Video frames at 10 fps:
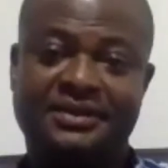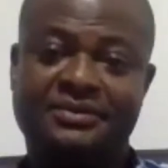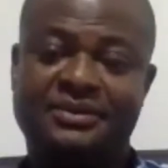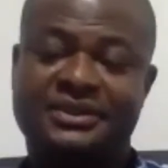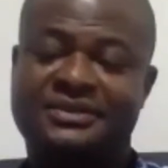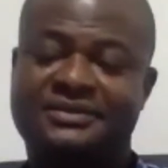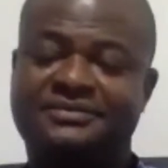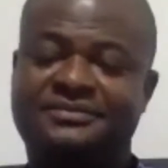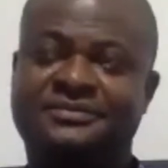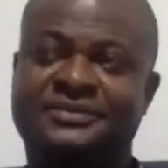Well,
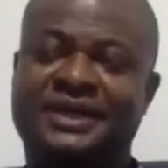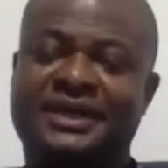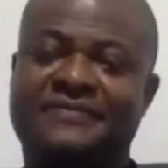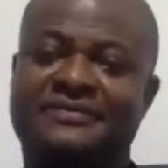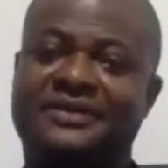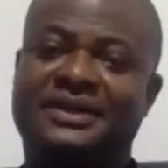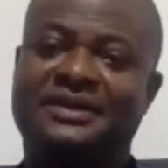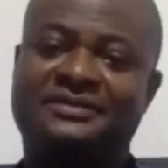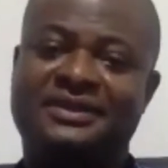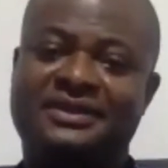I
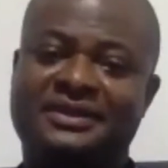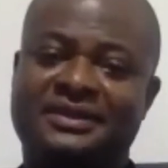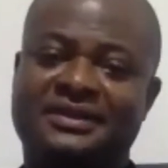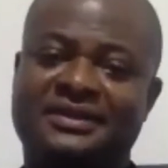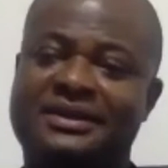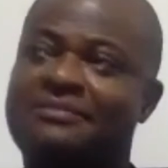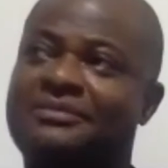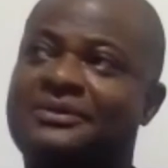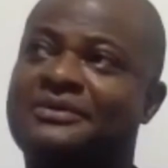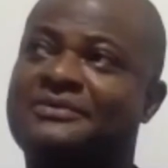have a
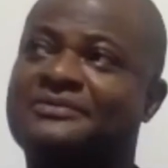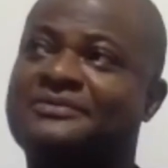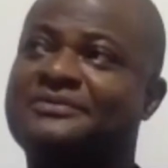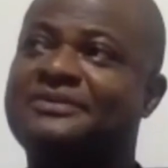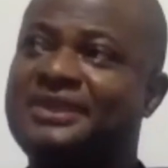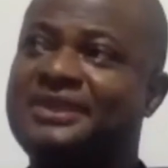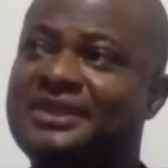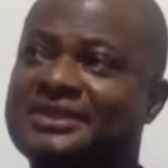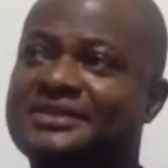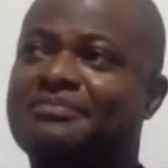number of
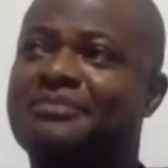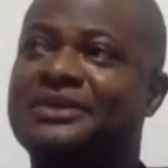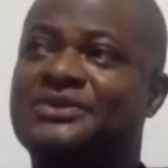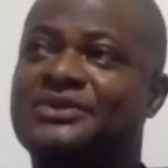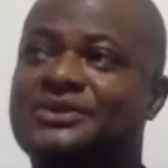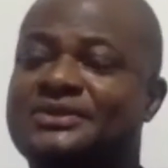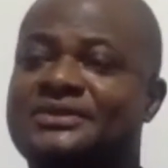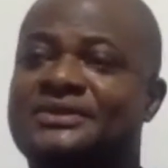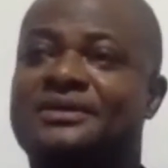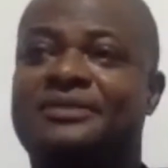leadership
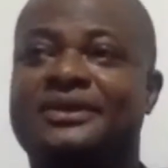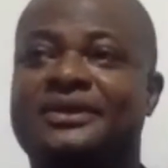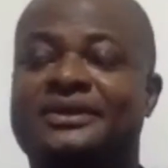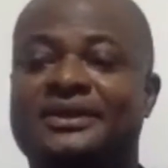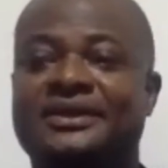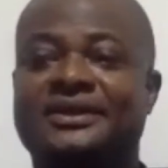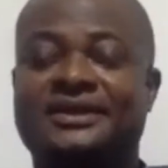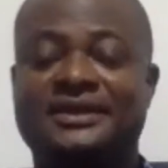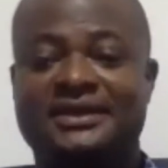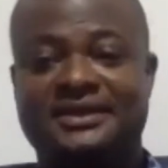mentors. I mean,
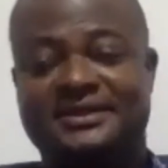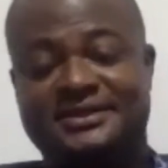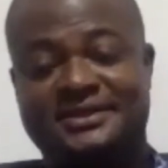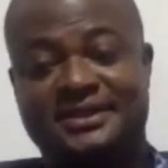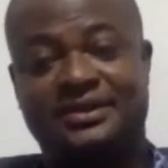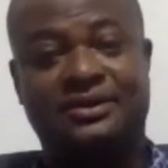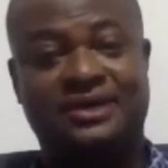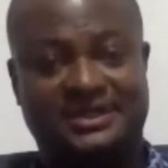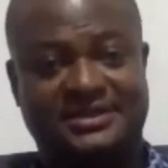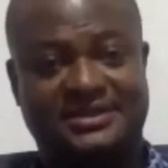it's a long
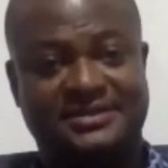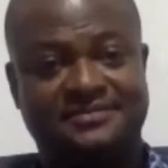list.